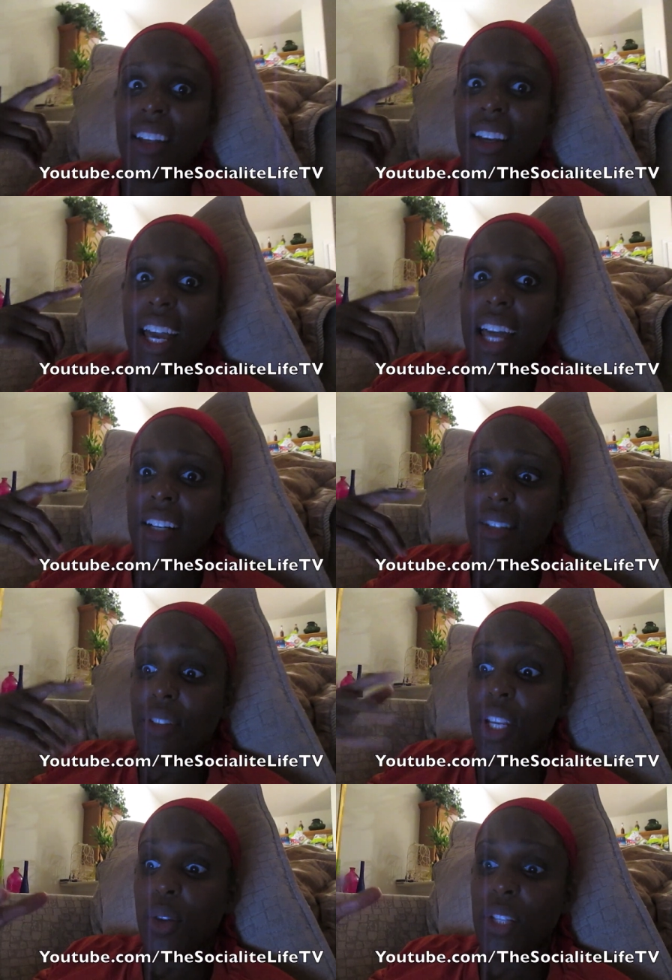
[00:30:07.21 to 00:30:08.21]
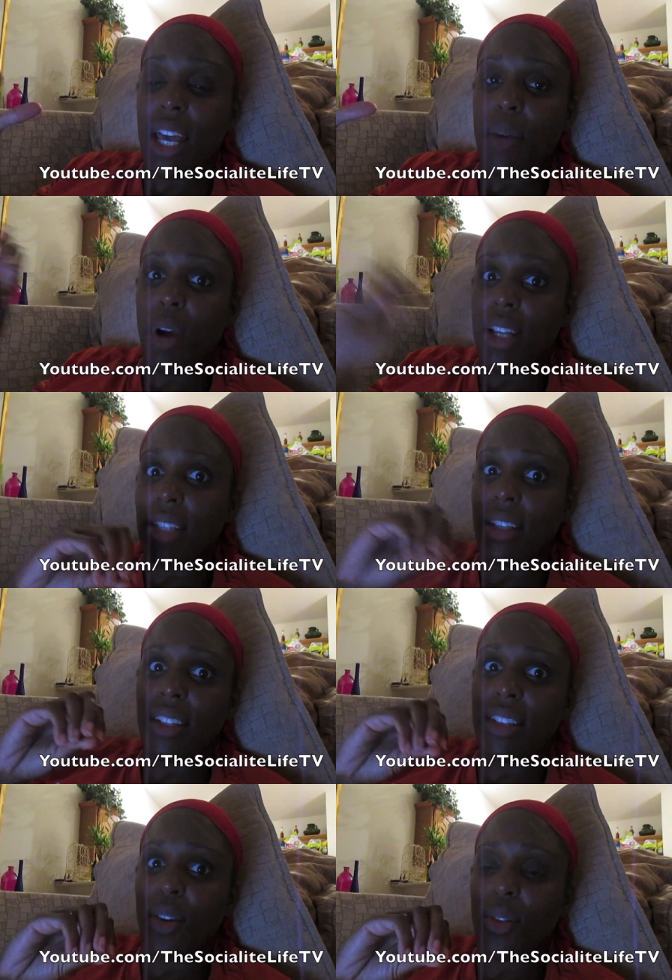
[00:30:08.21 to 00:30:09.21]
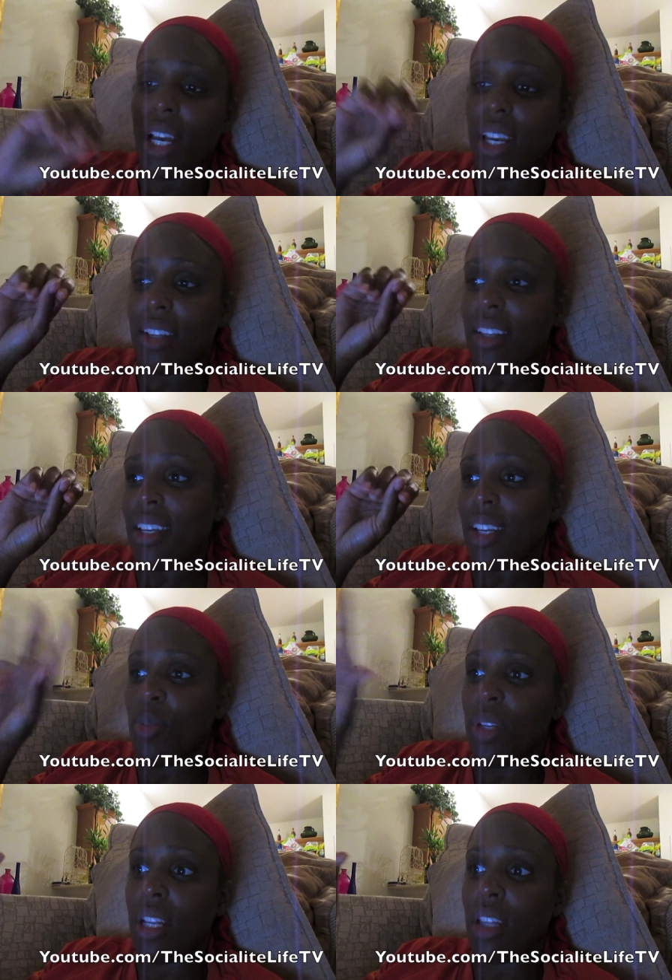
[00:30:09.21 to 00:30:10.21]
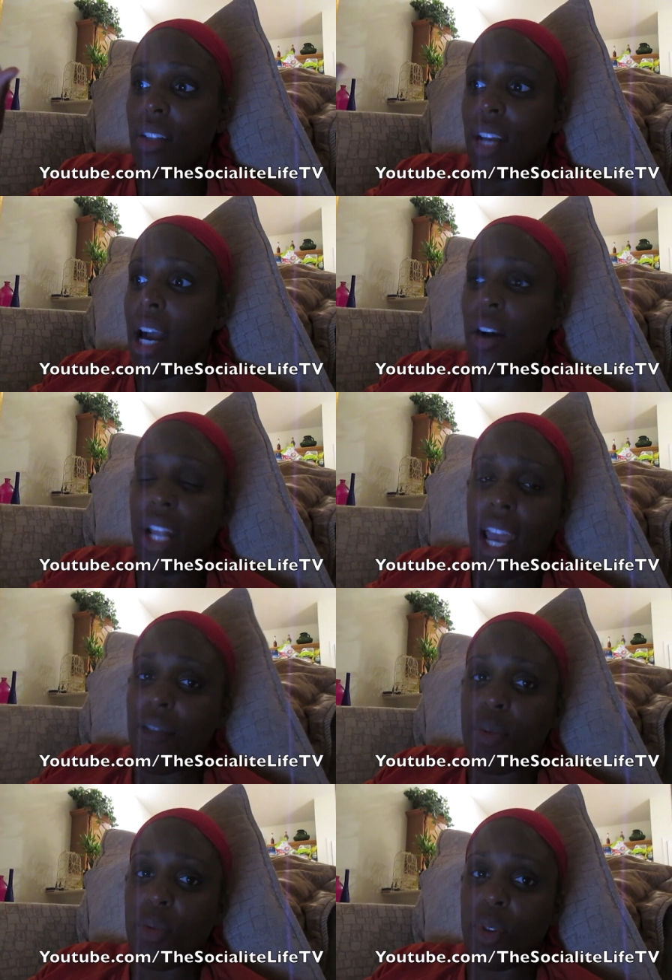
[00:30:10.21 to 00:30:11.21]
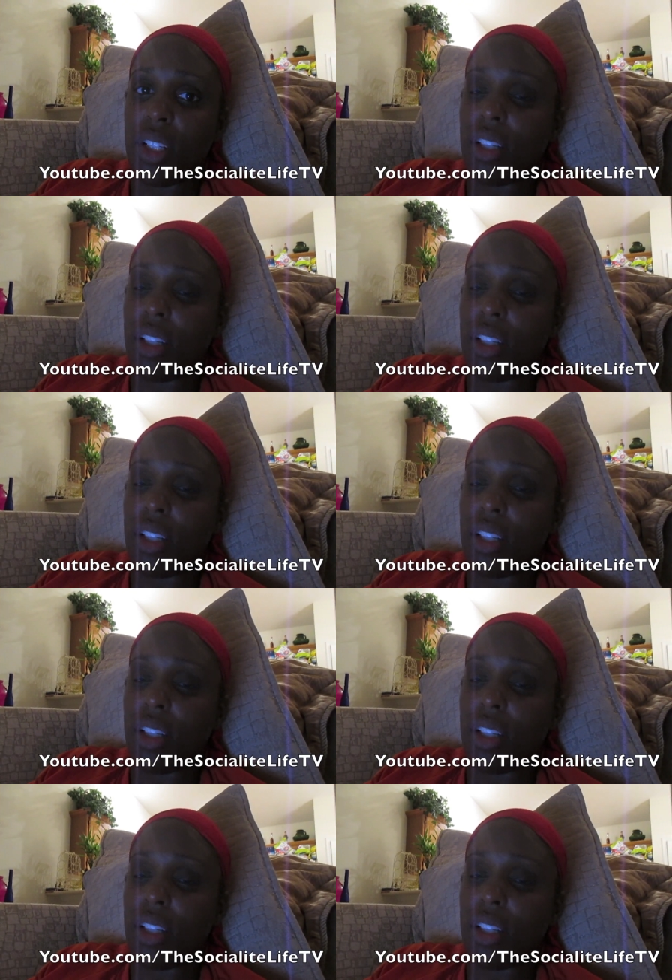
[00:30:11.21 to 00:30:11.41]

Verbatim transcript: the edited video's processing. So like it'll be another hour and a half before it's